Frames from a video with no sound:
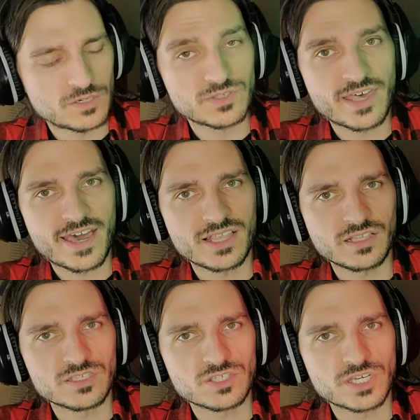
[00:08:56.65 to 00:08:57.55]
There's that.
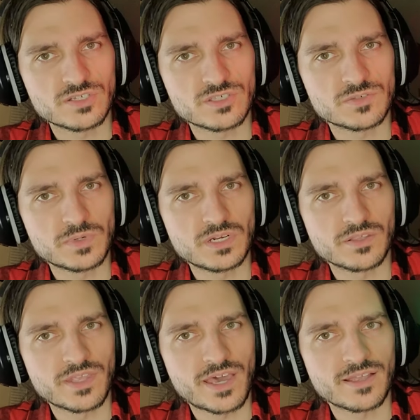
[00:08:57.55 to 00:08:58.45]
Let's change the speed
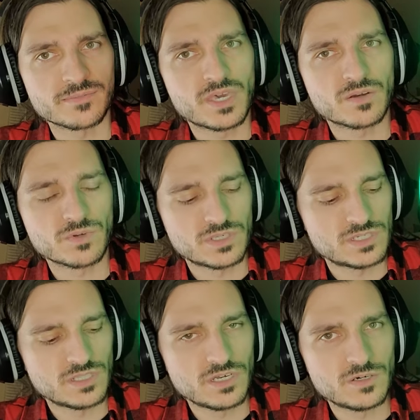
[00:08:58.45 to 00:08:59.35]
on that. Make it really
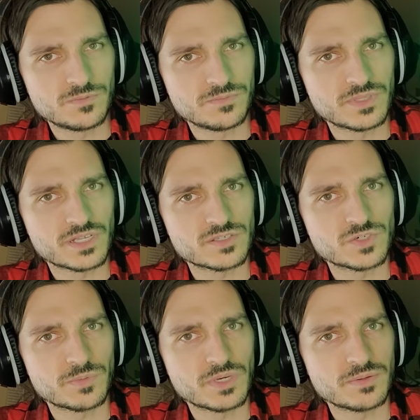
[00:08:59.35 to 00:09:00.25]
slow. That's
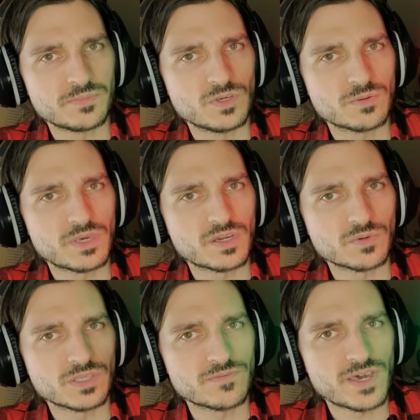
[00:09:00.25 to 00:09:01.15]
trippy. You can make it
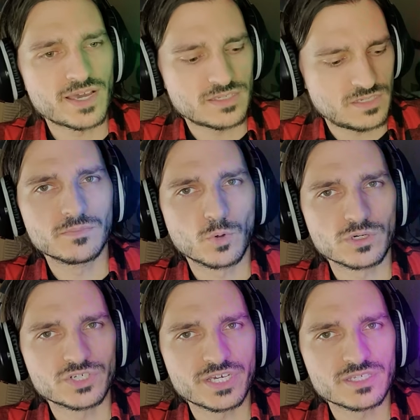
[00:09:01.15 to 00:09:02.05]
really fast.
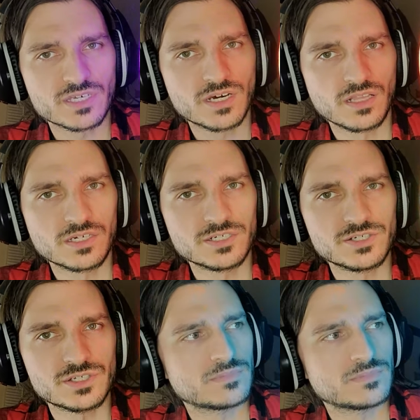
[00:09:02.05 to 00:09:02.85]
More chasing colors.